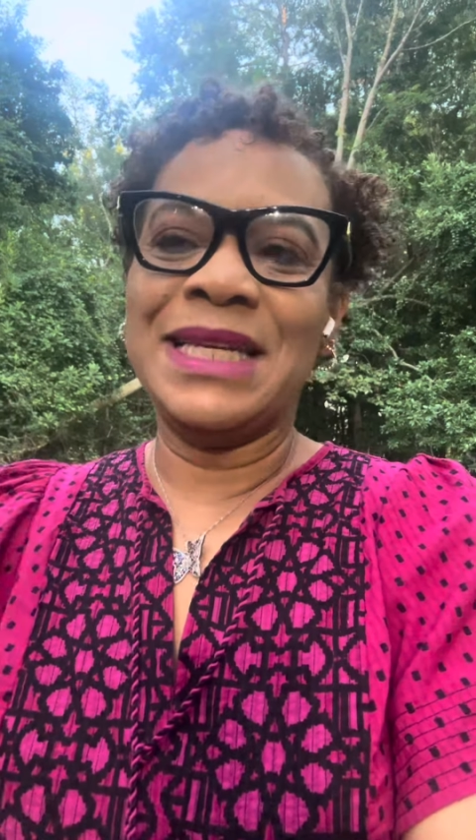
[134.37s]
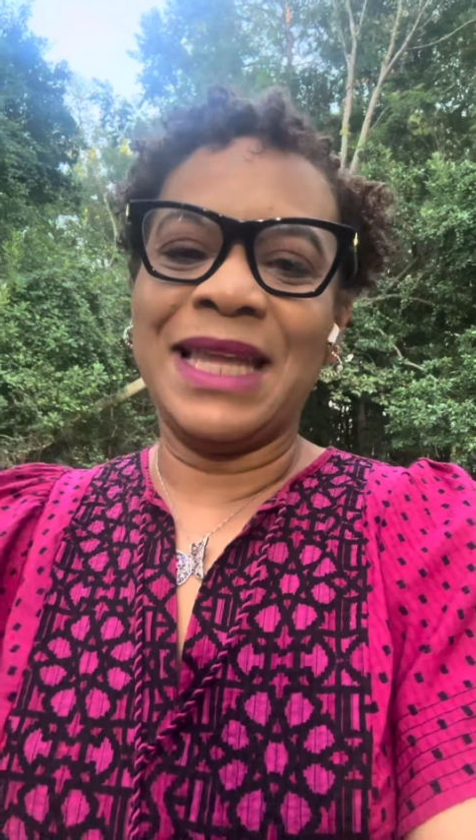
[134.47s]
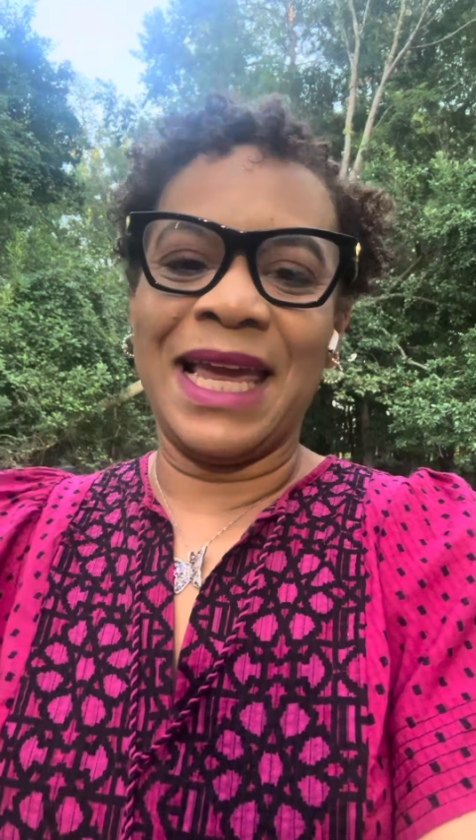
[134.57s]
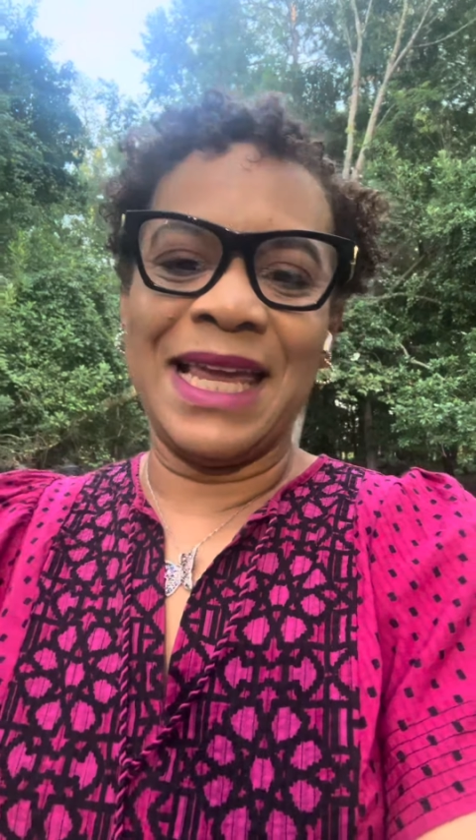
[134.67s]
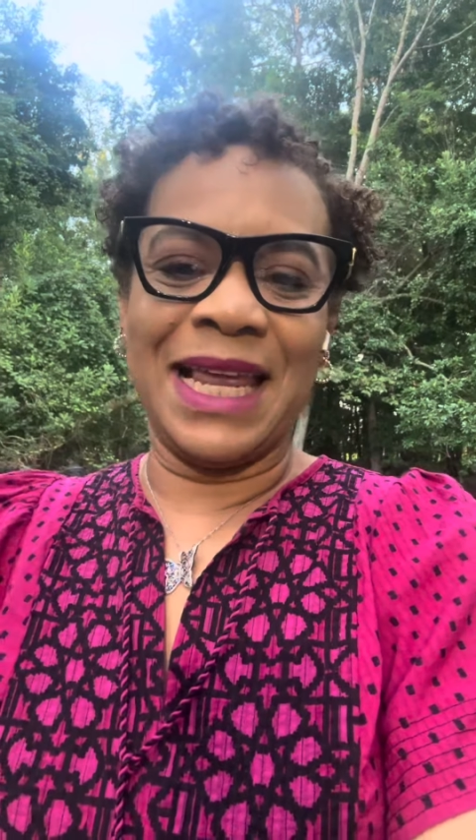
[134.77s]

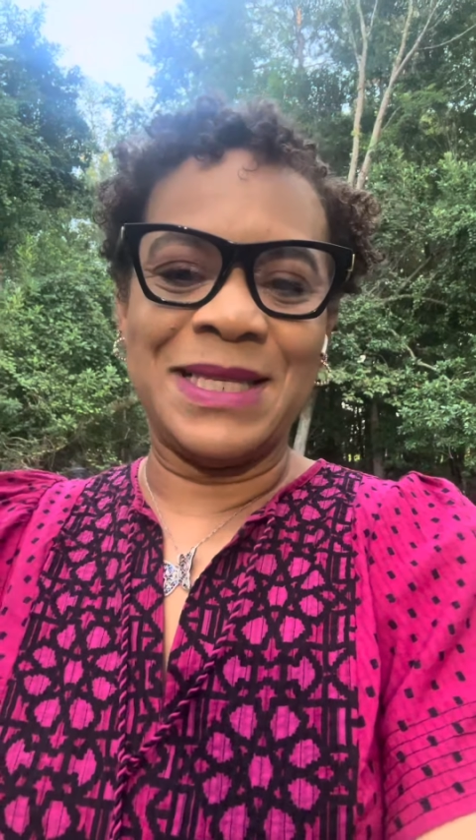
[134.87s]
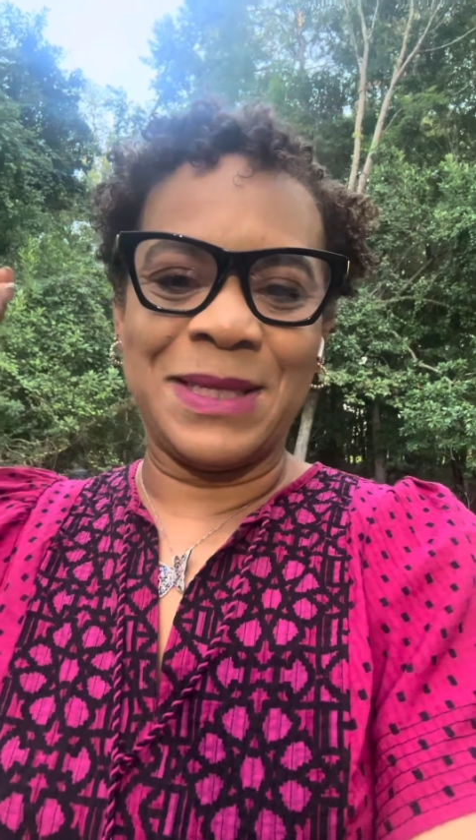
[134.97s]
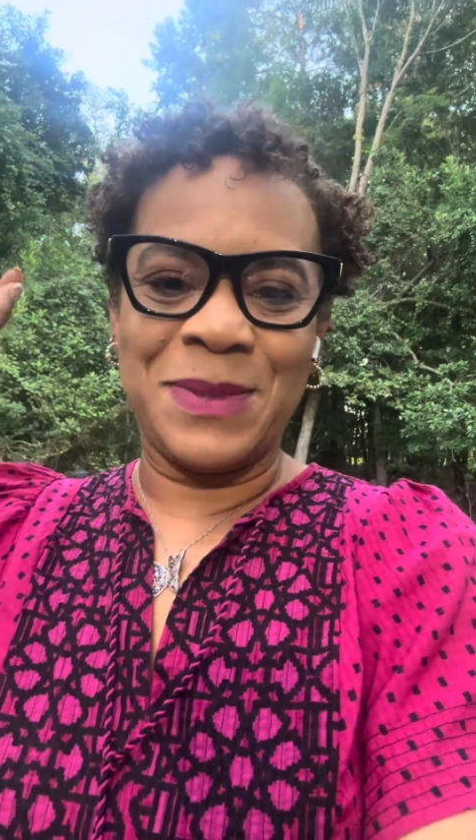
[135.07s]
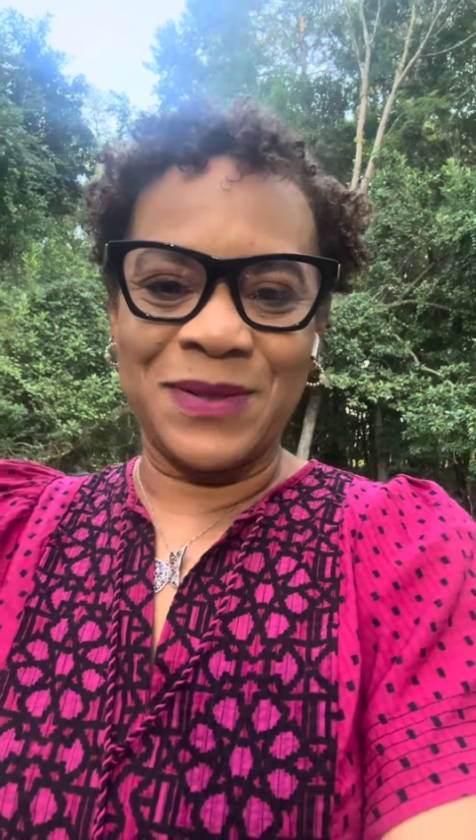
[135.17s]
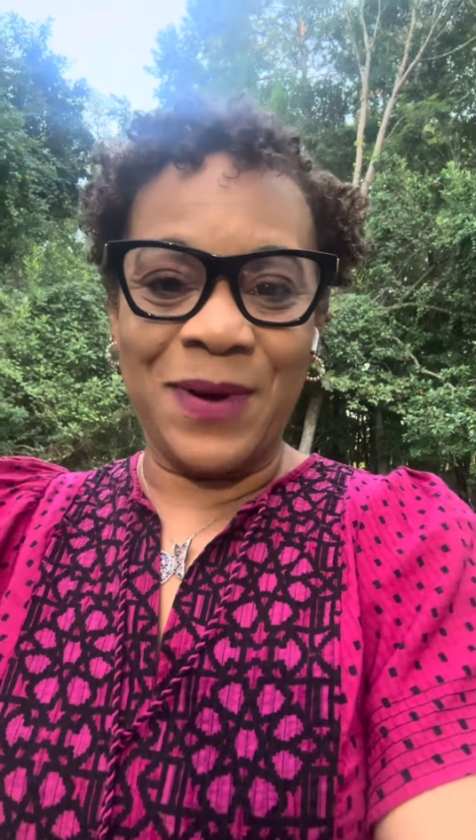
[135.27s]
liking, and
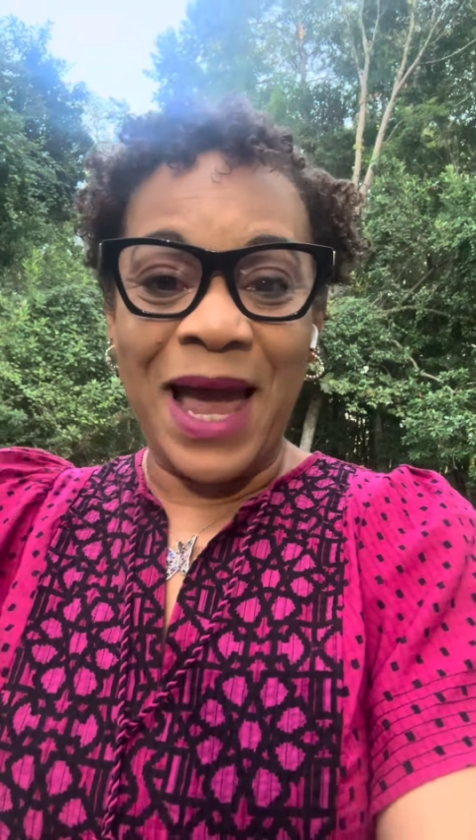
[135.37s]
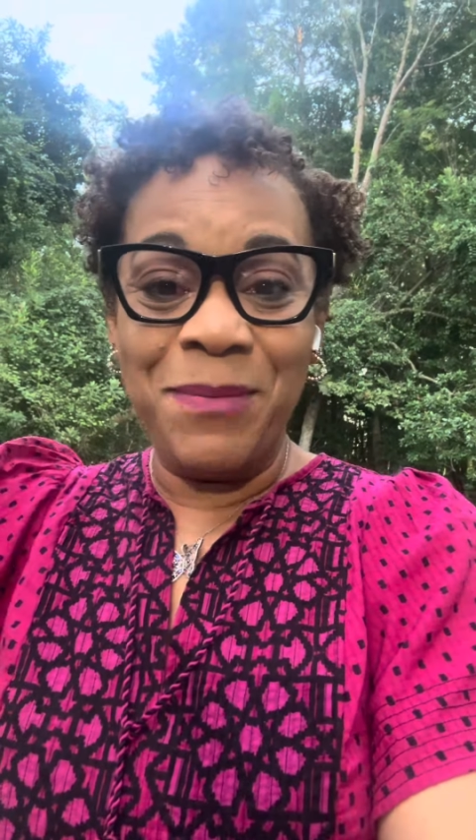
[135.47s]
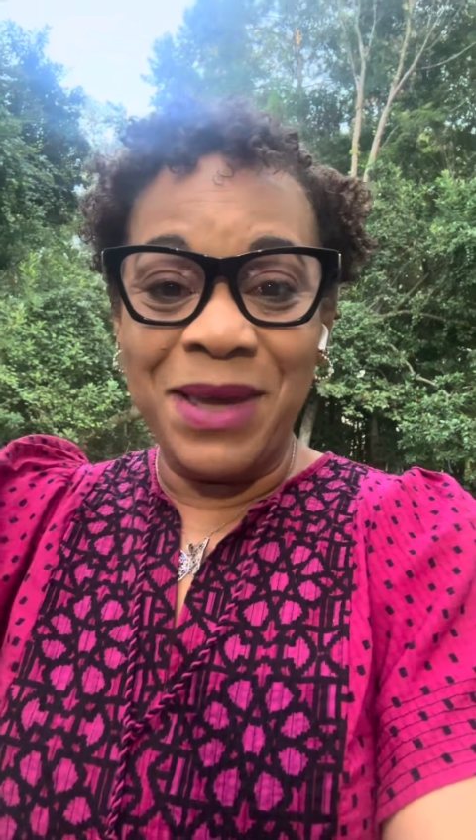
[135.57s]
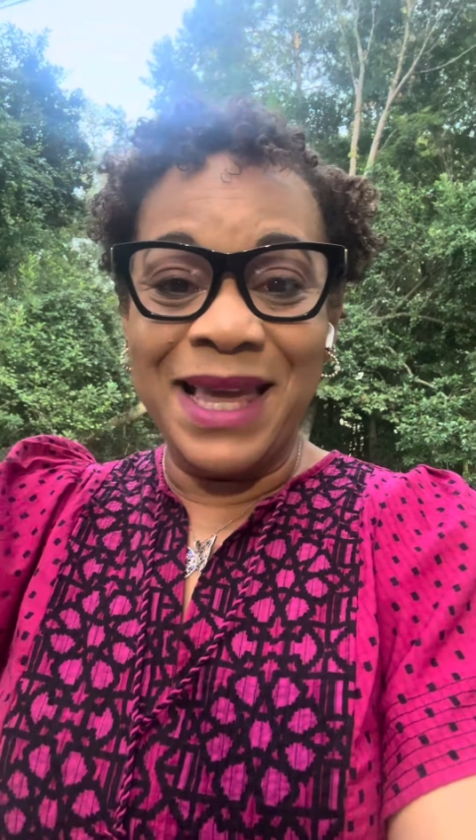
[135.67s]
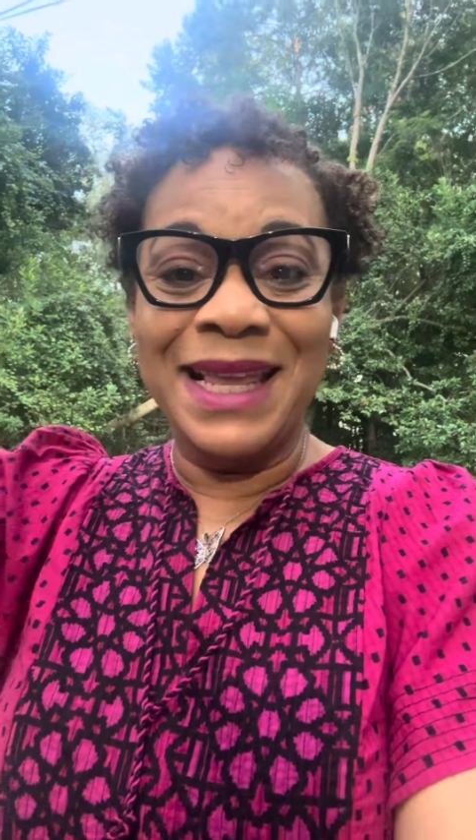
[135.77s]

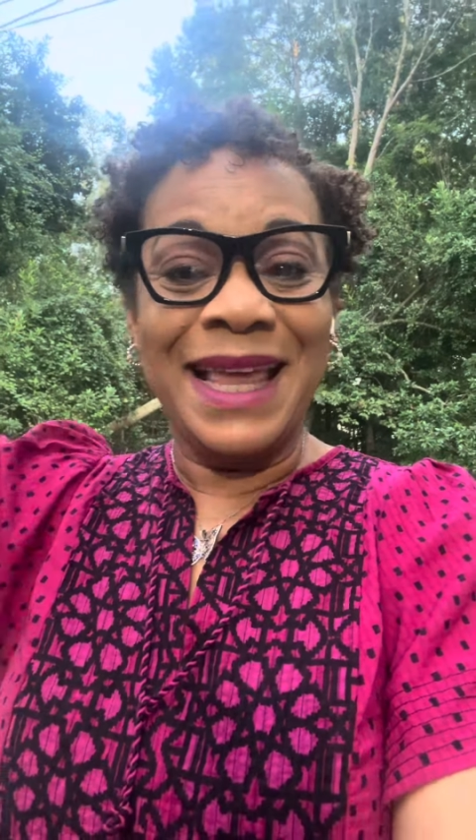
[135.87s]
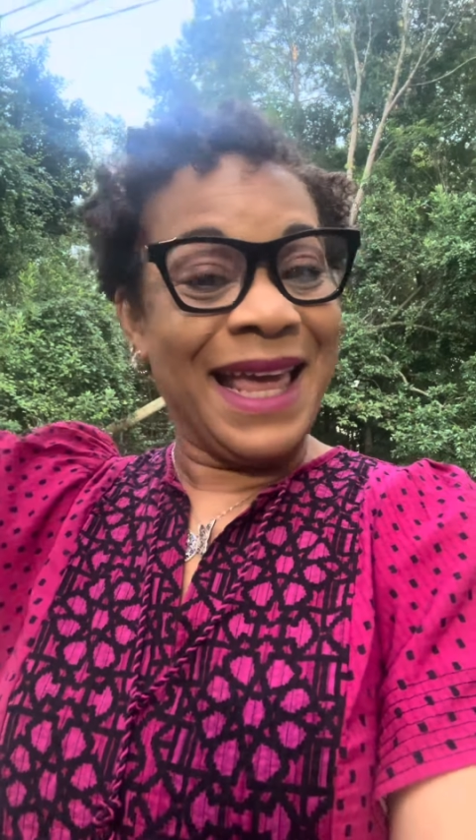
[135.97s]
subscribing.